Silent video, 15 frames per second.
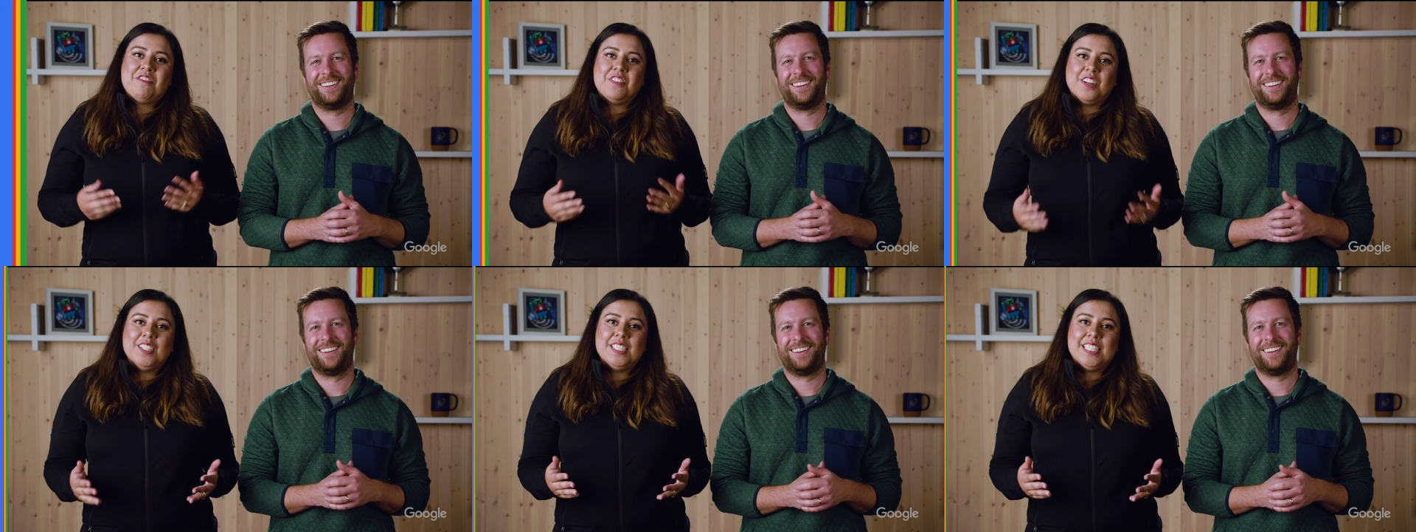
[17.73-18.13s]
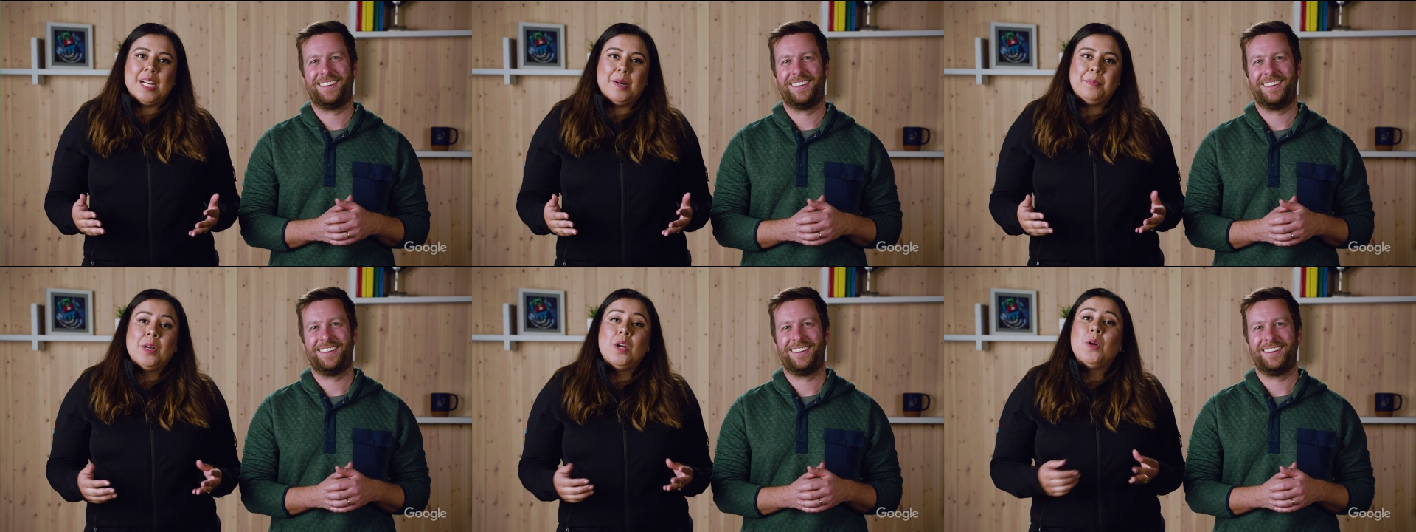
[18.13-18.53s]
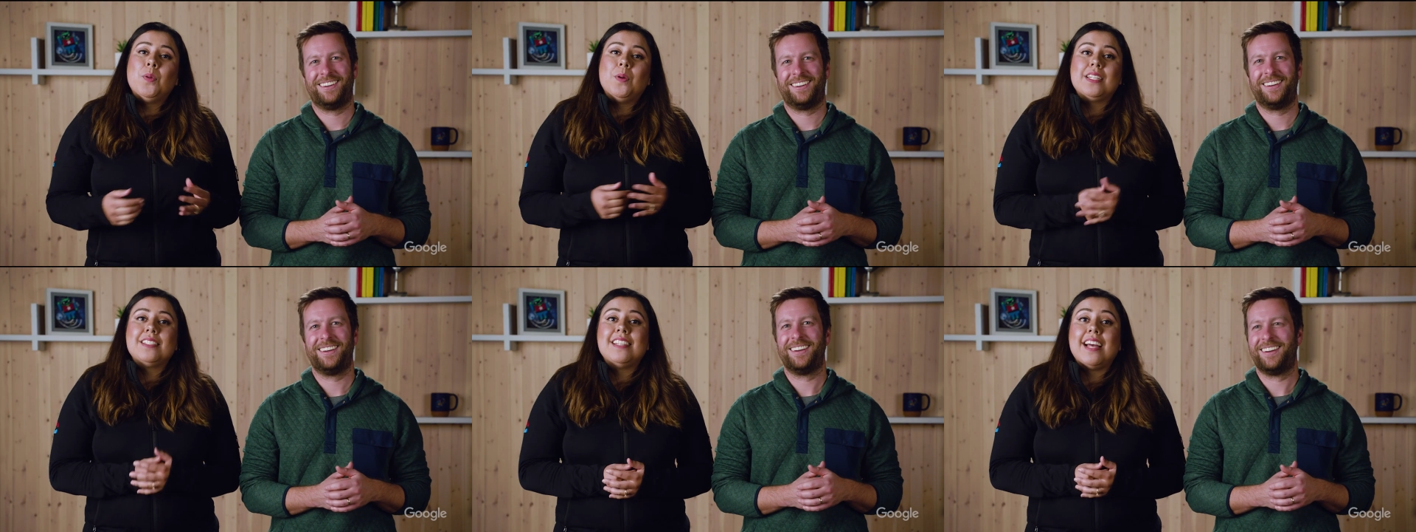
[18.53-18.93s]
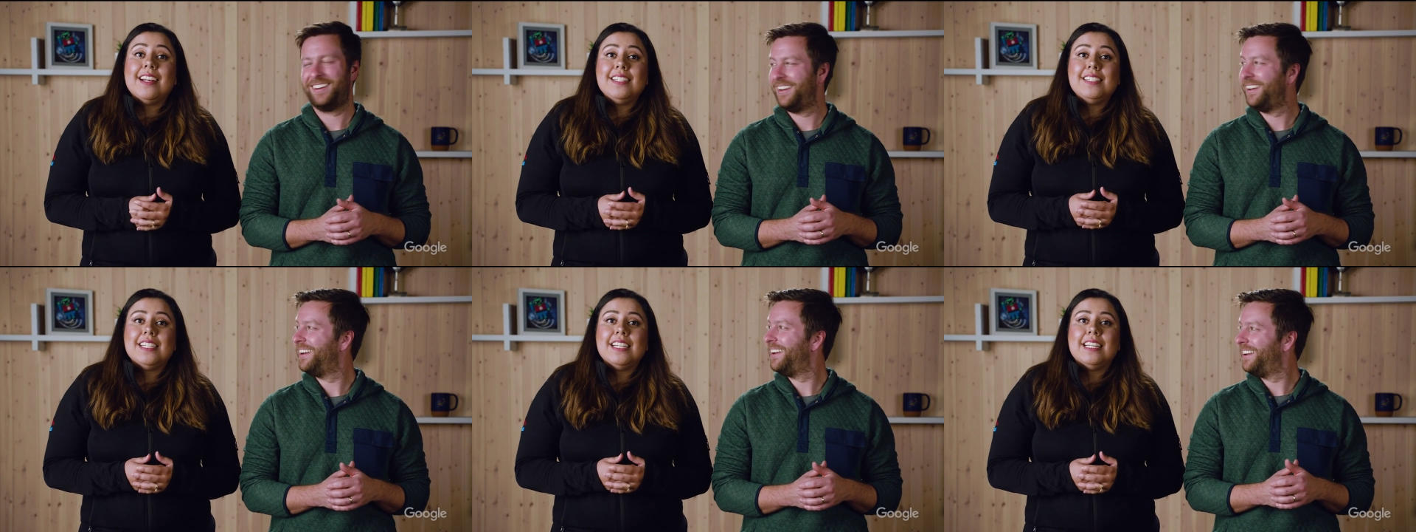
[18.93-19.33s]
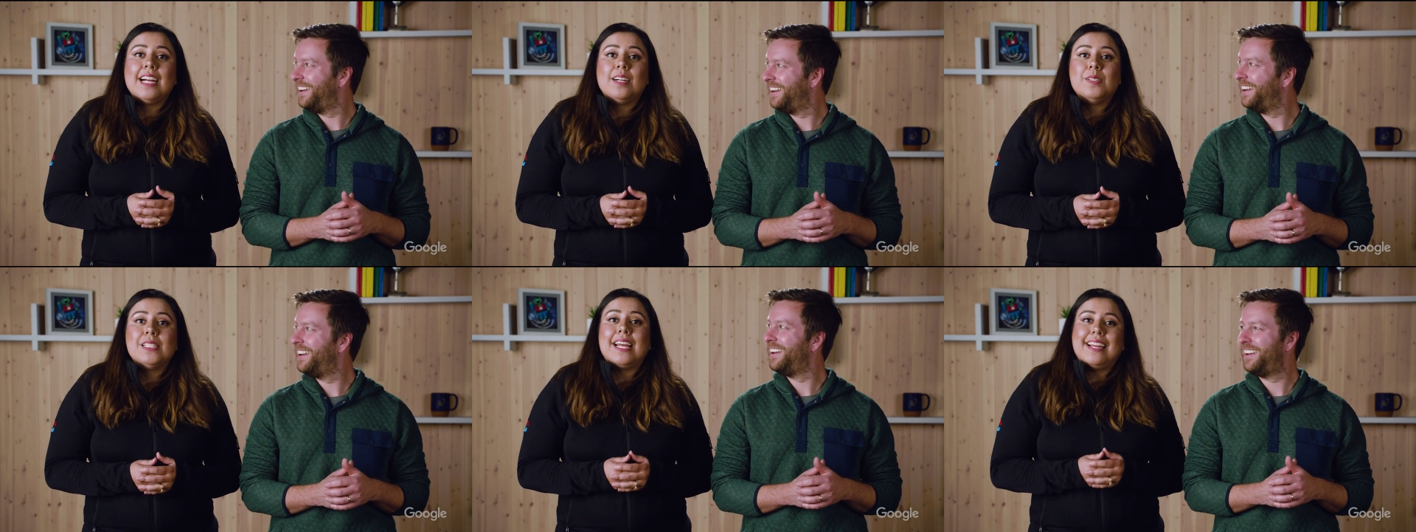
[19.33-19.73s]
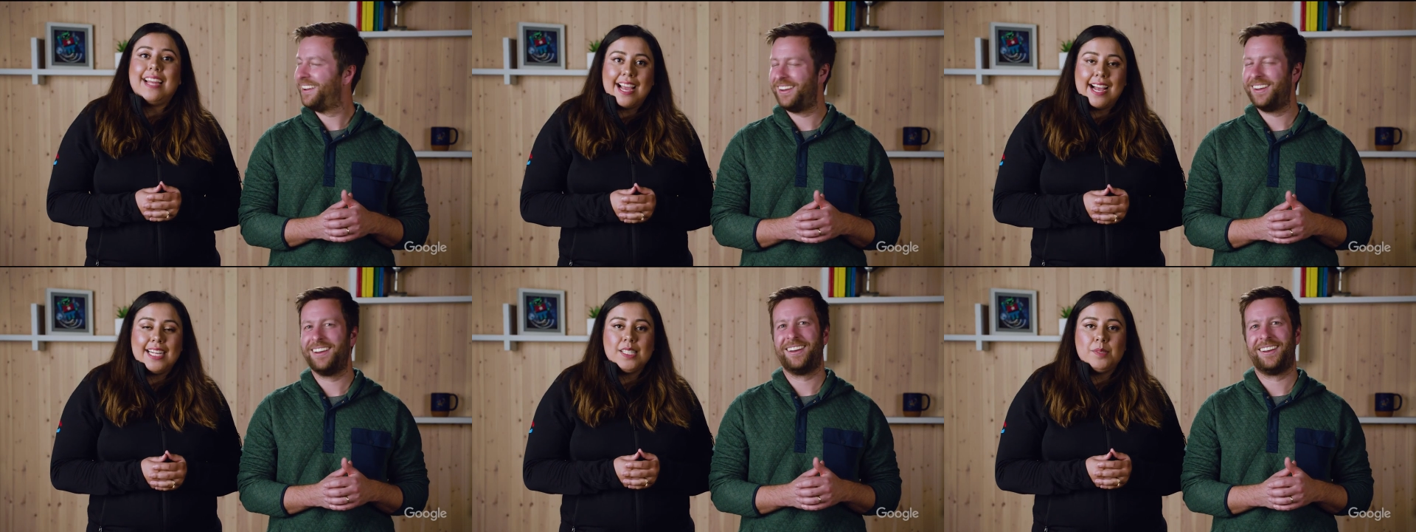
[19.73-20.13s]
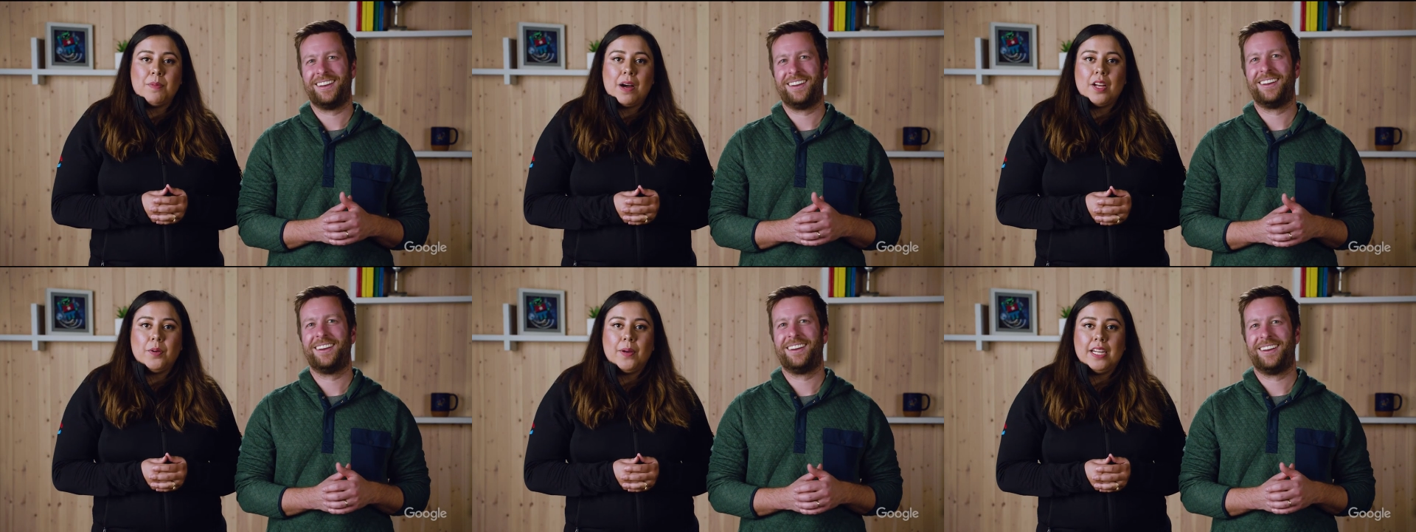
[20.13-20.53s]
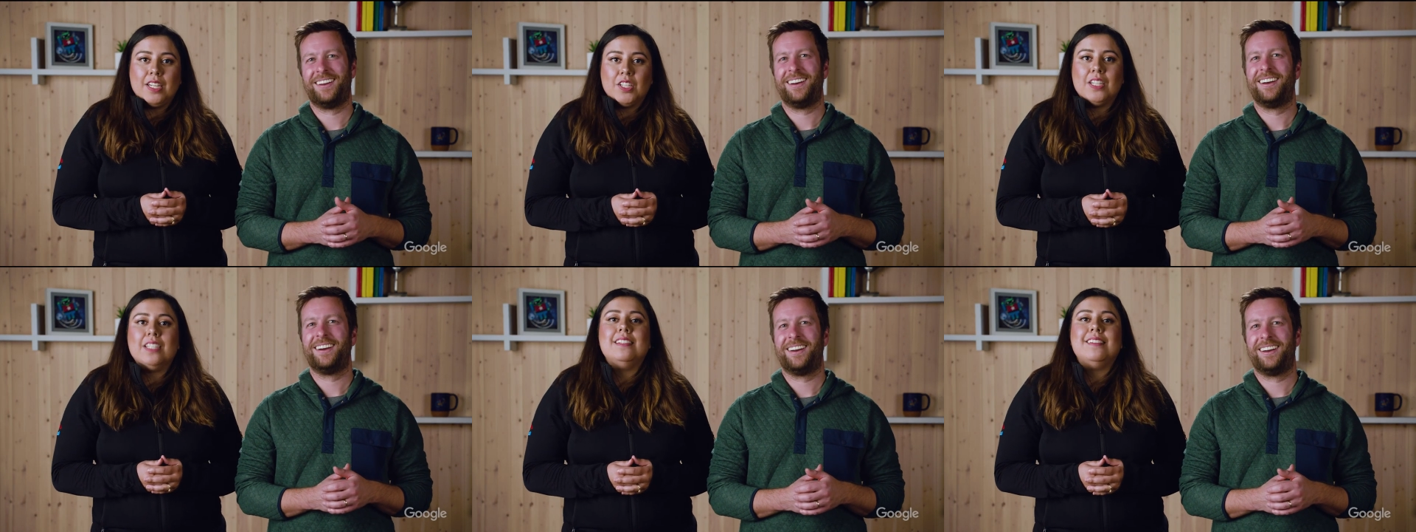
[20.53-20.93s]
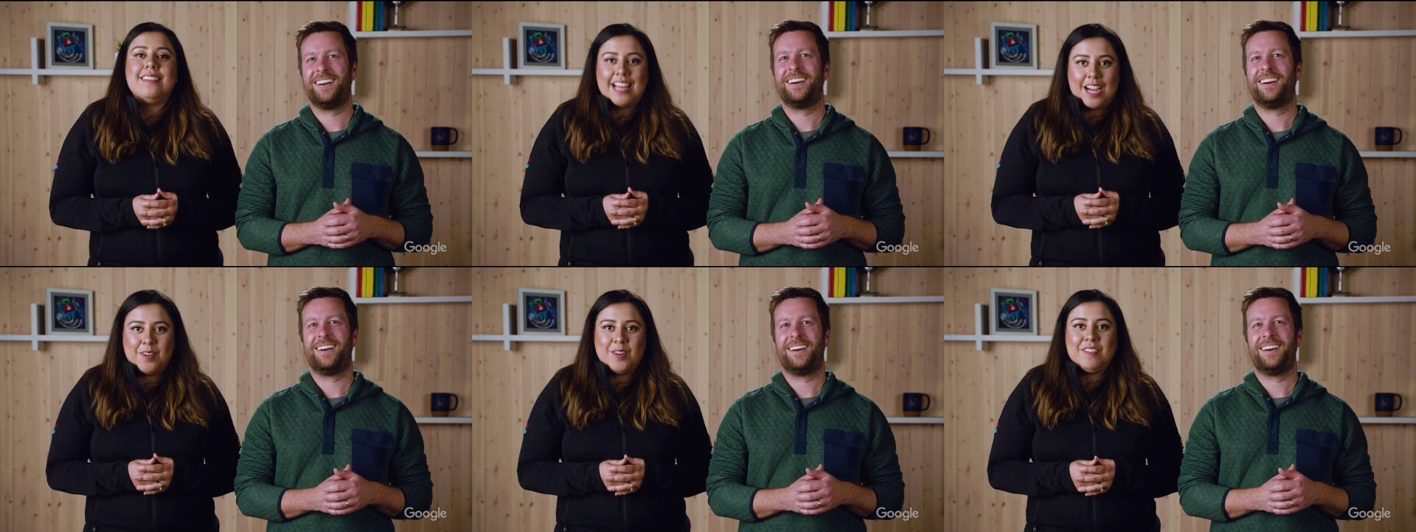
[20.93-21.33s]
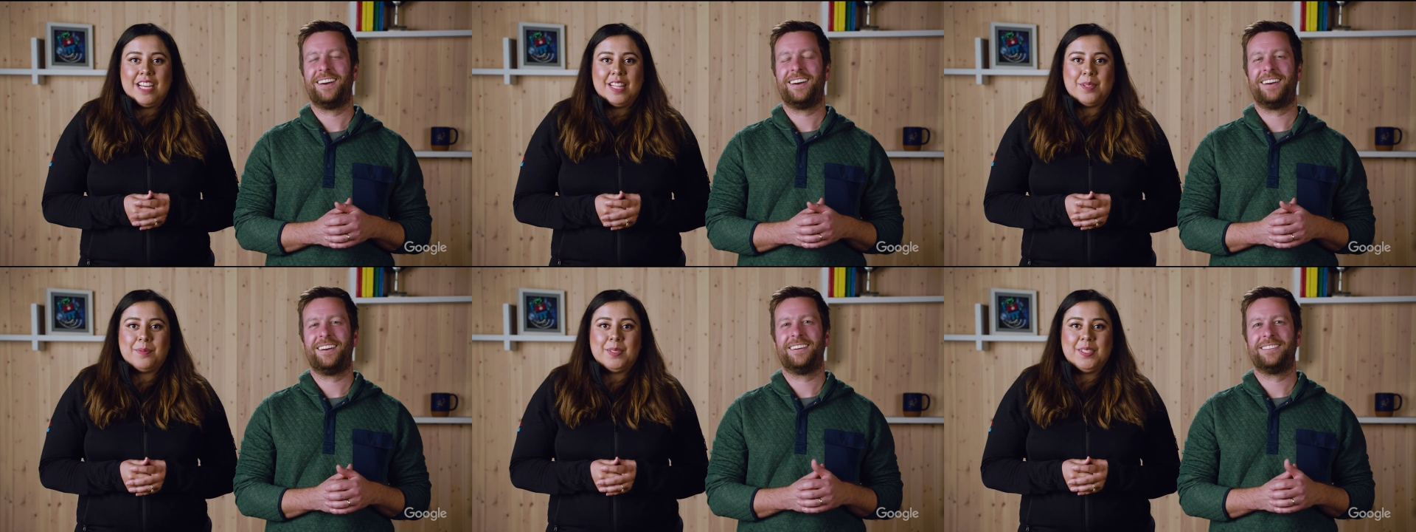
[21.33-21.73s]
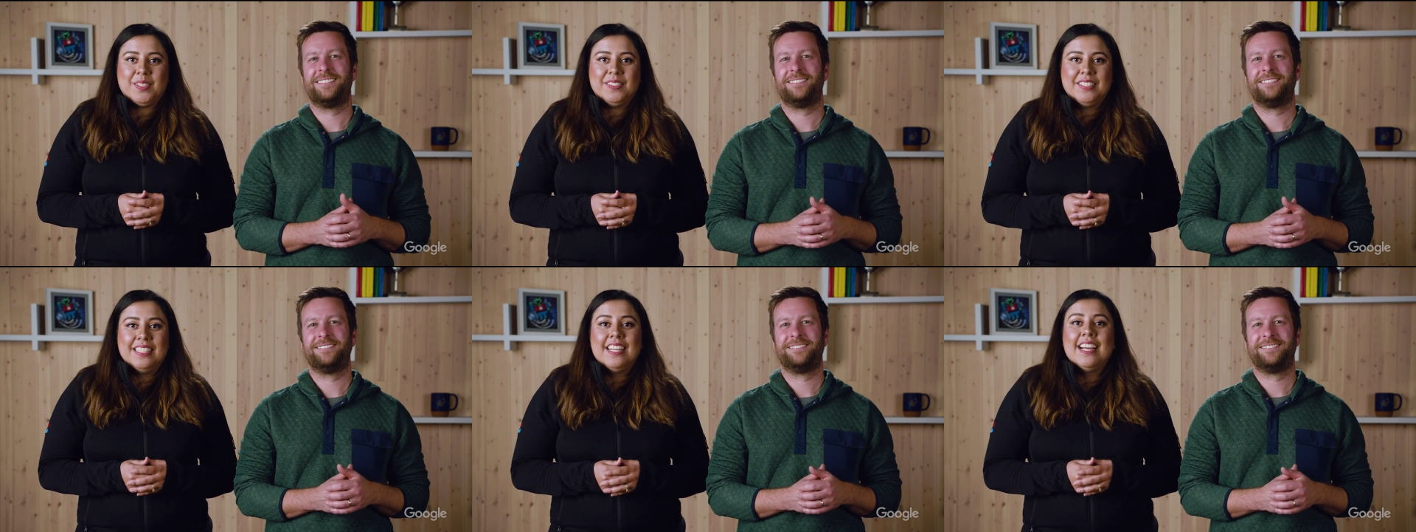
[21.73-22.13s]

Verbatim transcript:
Speaker 1: First up, we're excited to announce that Cast Moderator is now available.